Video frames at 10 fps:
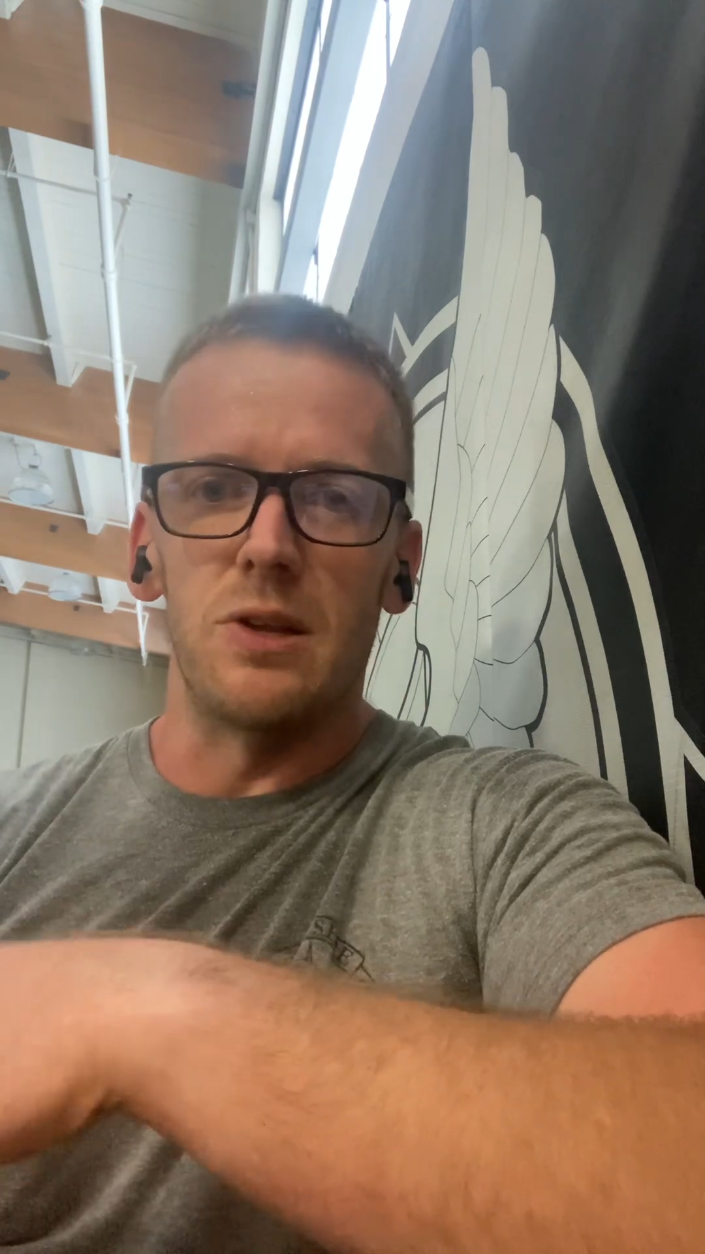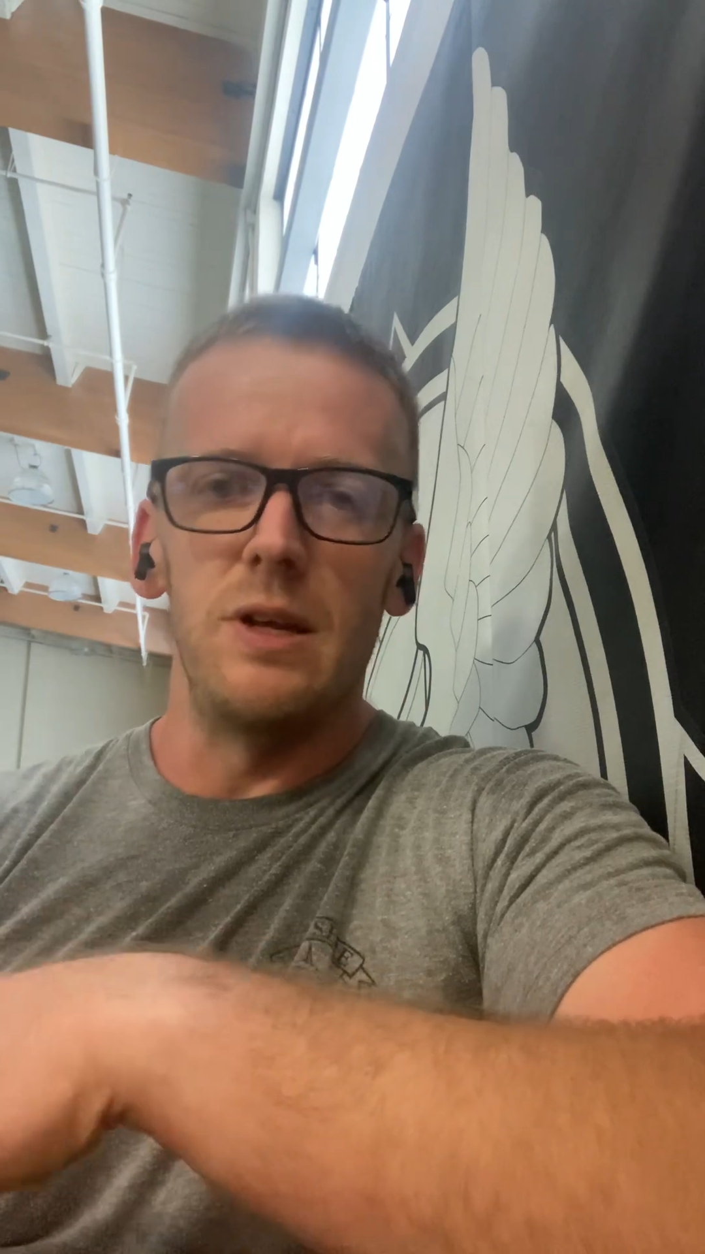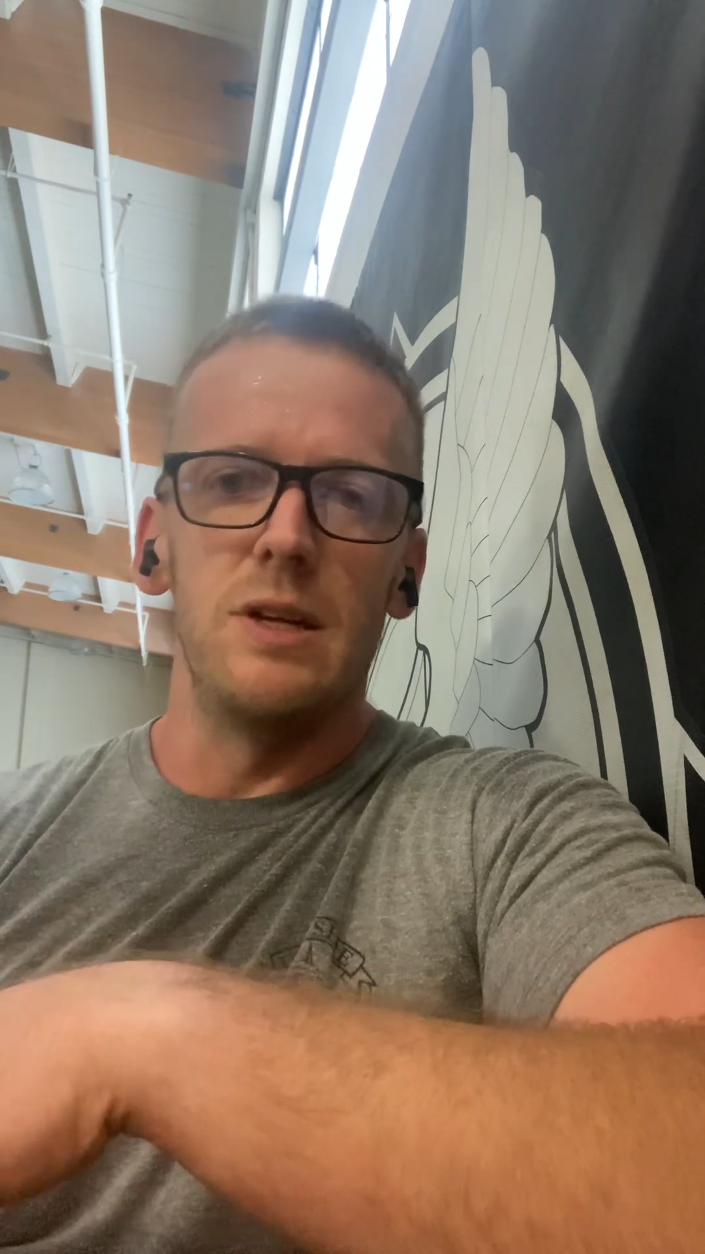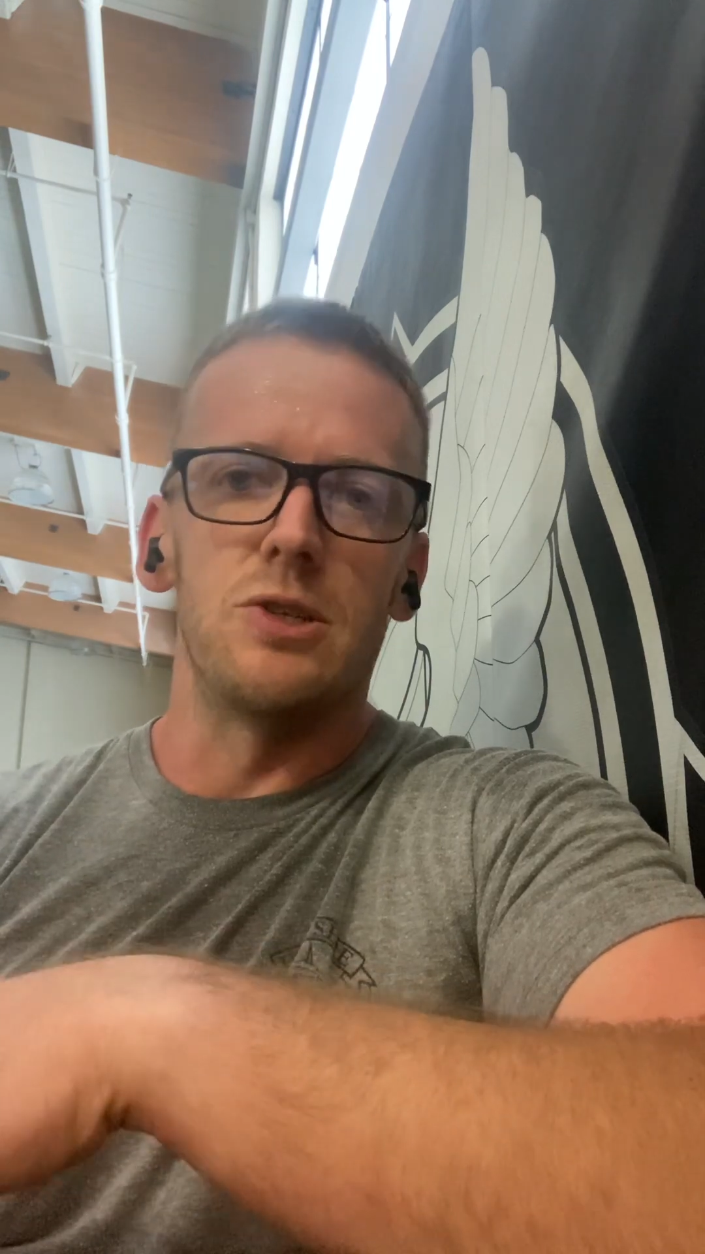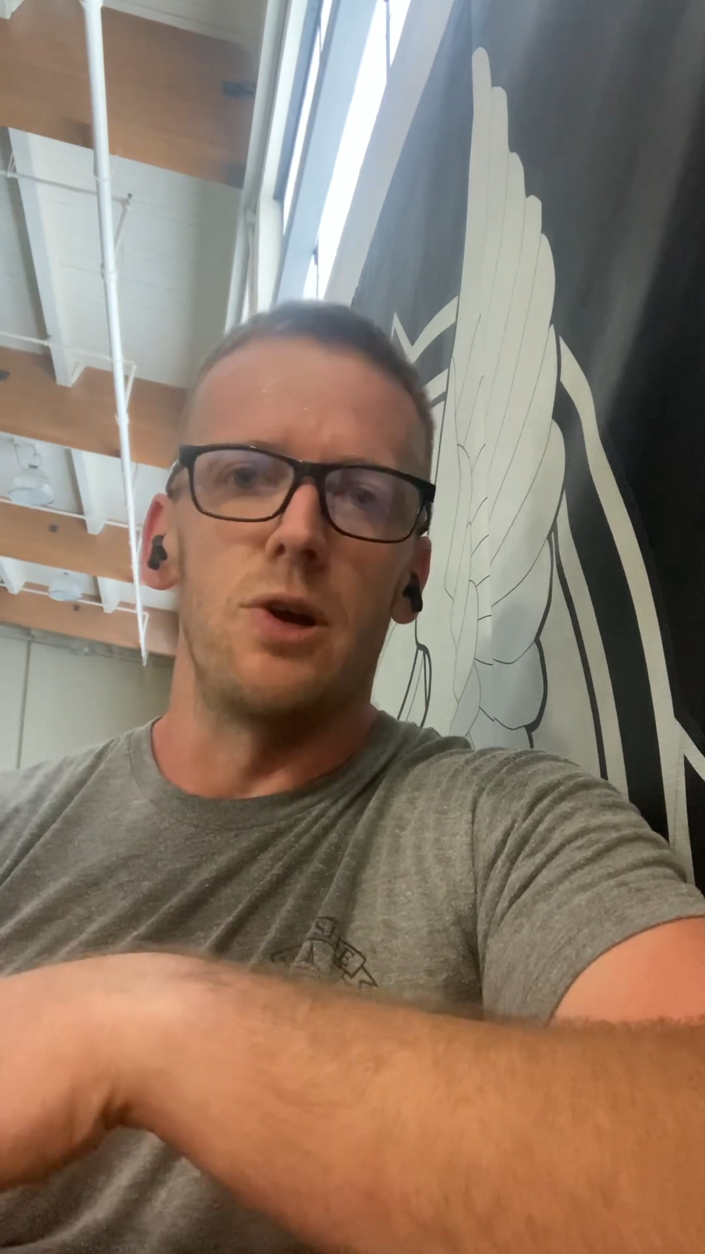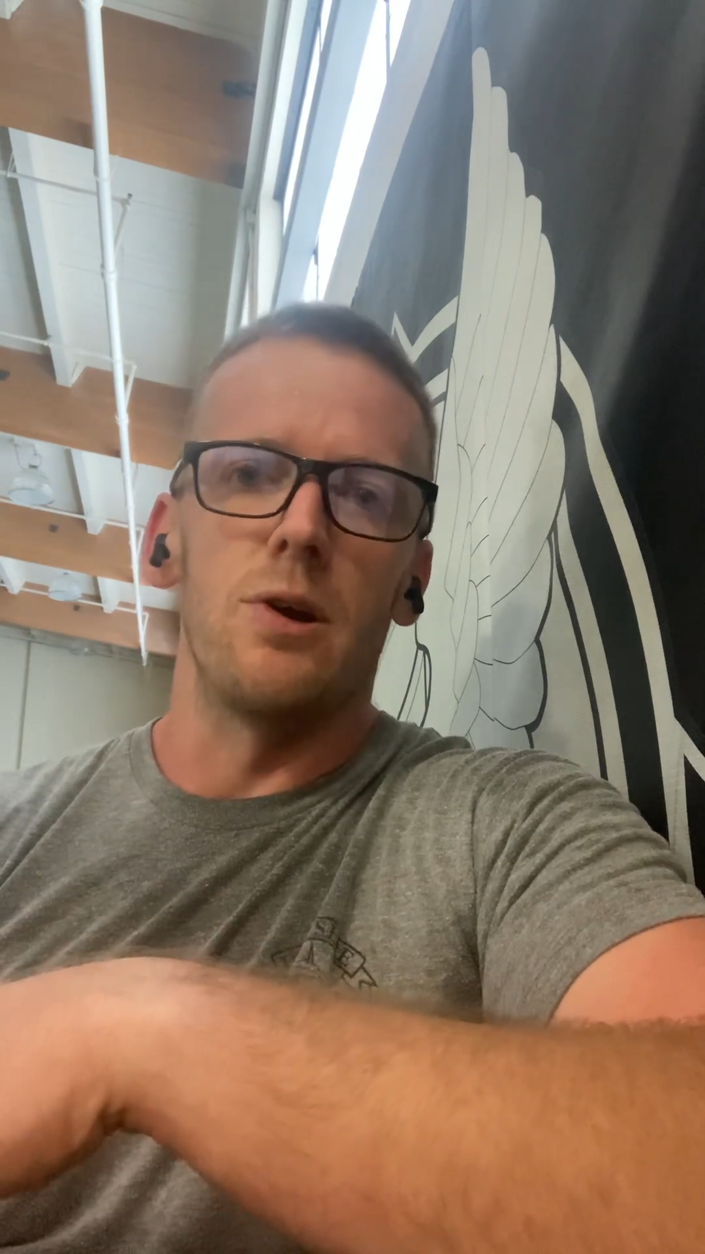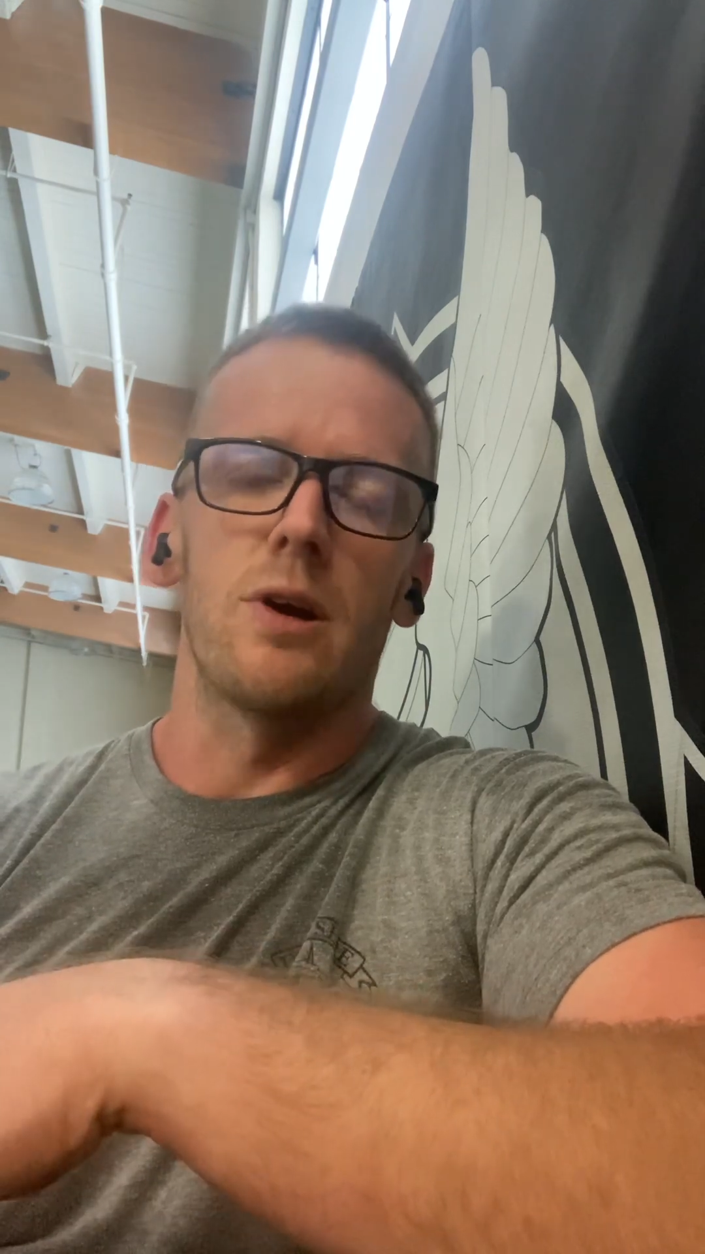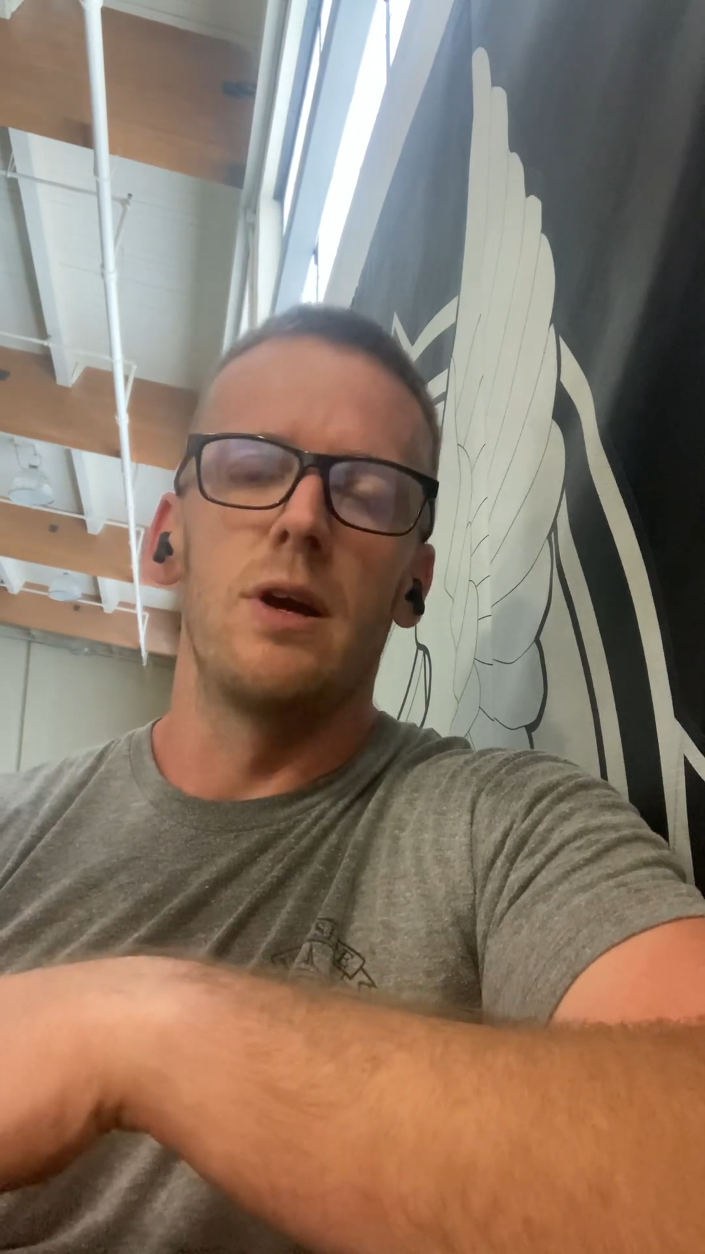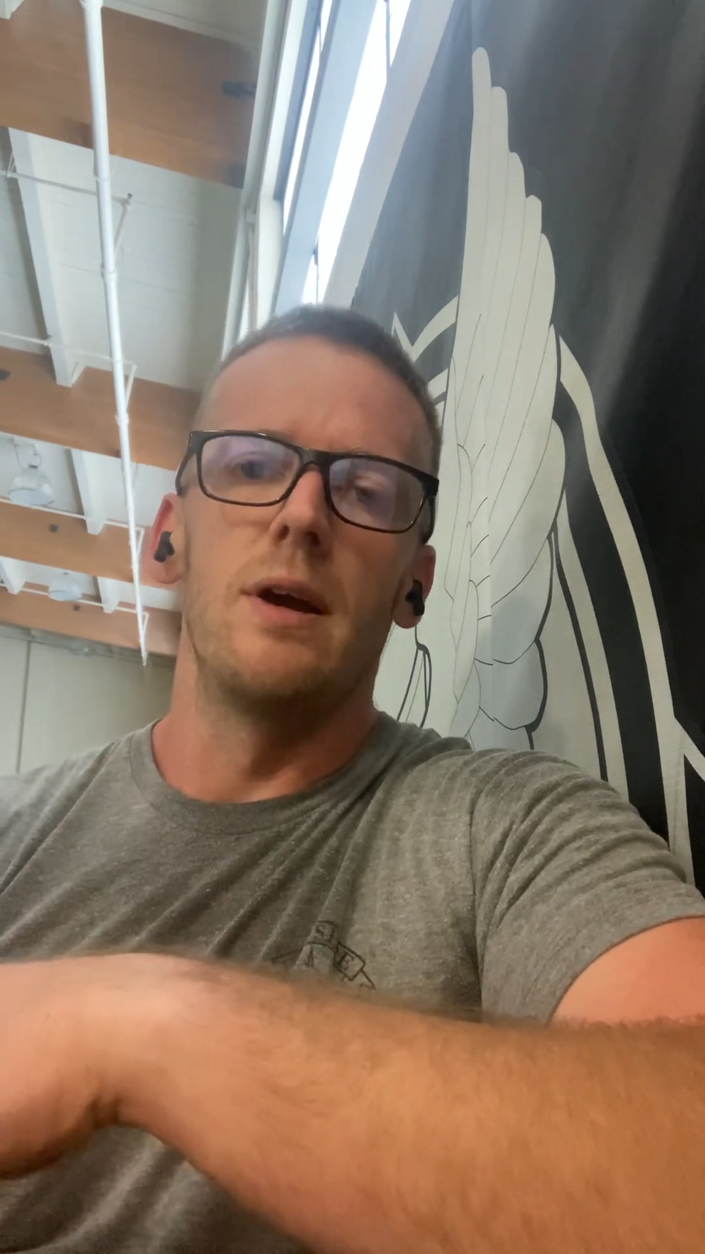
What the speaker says: clean and jerk,